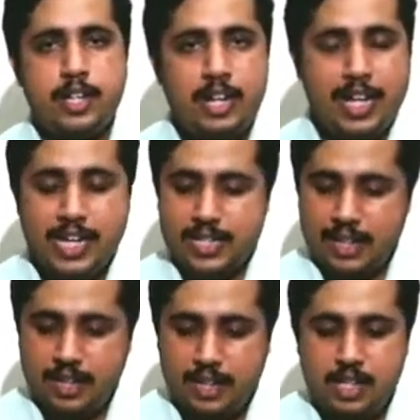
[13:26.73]
lease
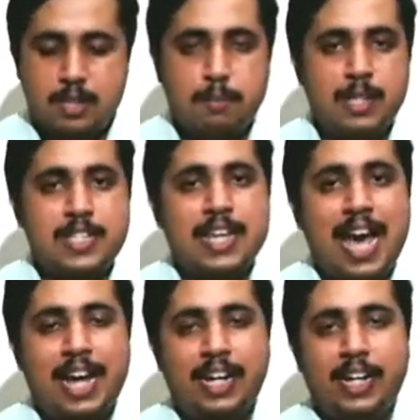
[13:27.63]
rentals plus
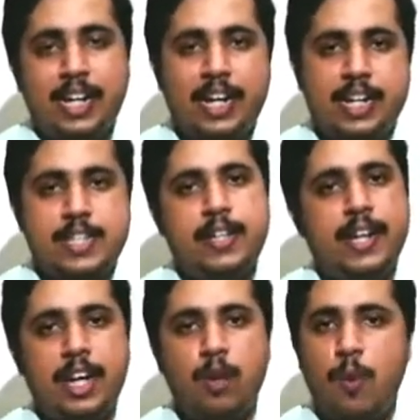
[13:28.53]
guaranteed
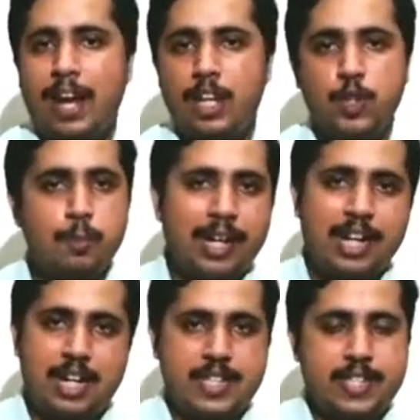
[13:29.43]
residual value by
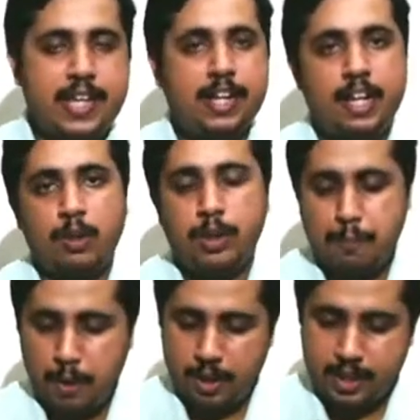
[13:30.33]
lessee. Now the
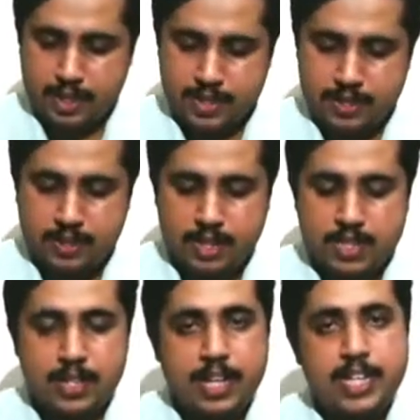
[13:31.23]
point is, this
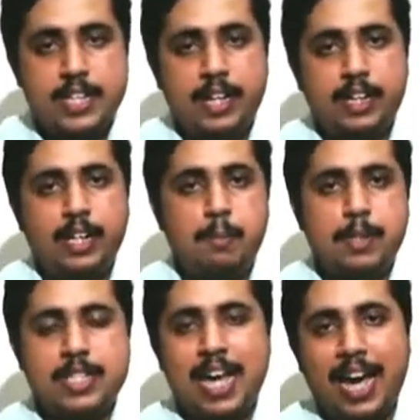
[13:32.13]
lease rental
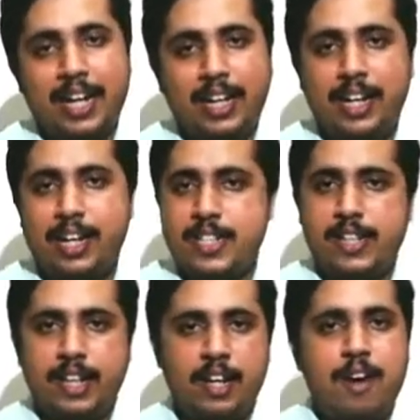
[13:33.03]
plus guaranteed
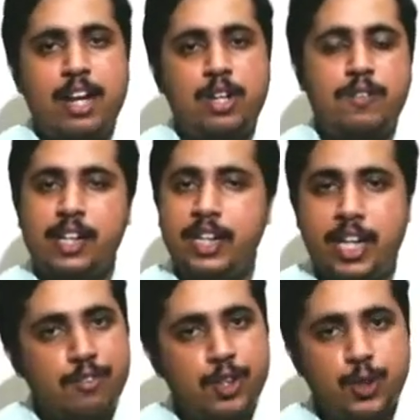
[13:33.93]
residual value will
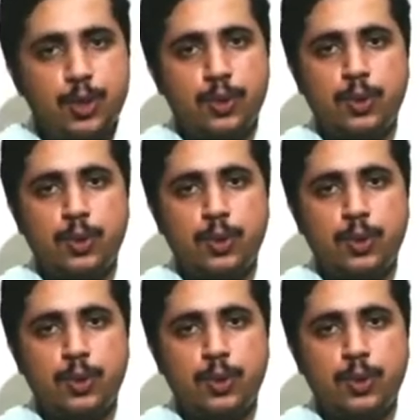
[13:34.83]
give you